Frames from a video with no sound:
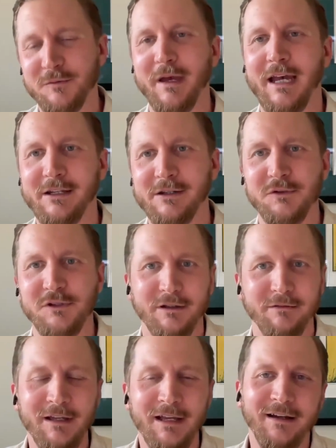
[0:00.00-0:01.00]
made
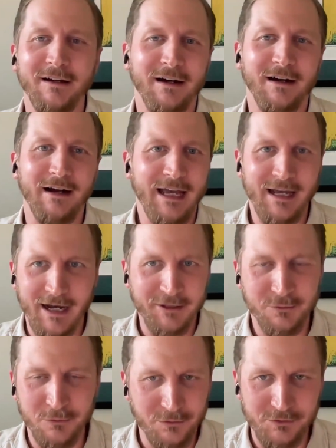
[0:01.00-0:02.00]
using AI
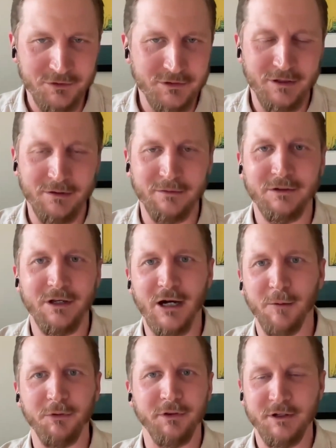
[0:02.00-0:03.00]
tools to
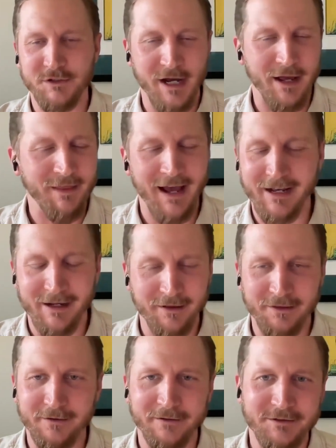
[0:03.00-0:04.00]
help with the design, that kind
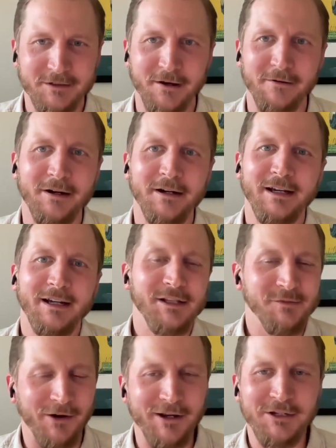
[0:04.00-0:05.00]
of thing. So
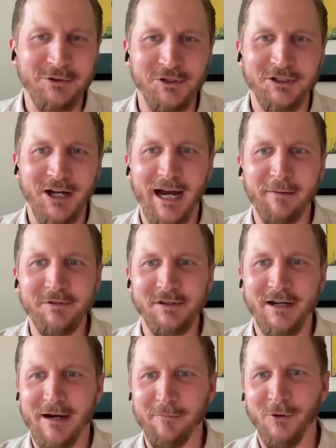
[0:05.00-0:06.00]
it's very interesting
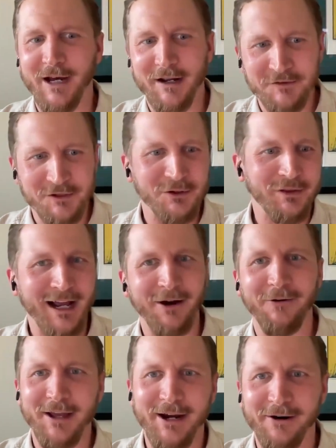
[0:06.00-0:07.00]
times. We're kind of still in that
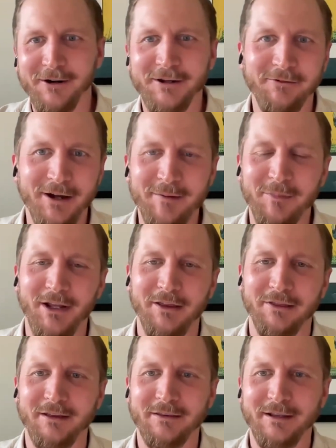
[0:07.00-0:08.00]
gray area, right? But I
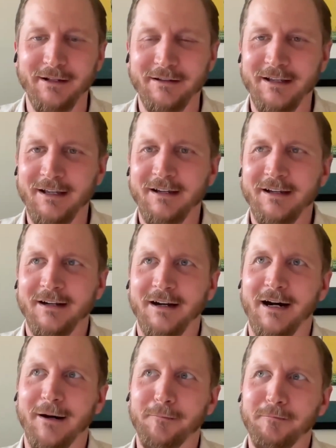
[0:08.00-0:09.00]
think that
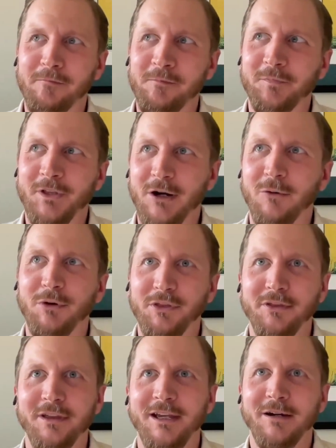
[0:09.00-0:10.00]

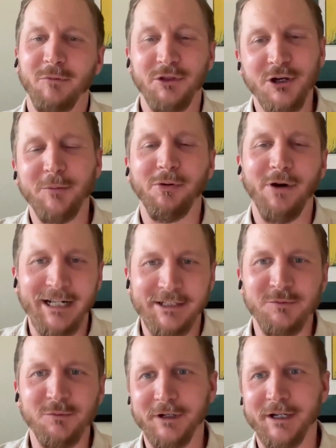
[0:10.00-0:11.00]
with good
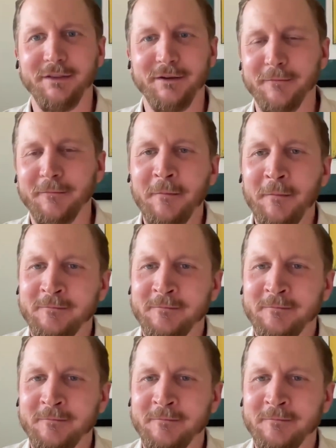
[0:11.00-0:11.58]
practice, we'll get there.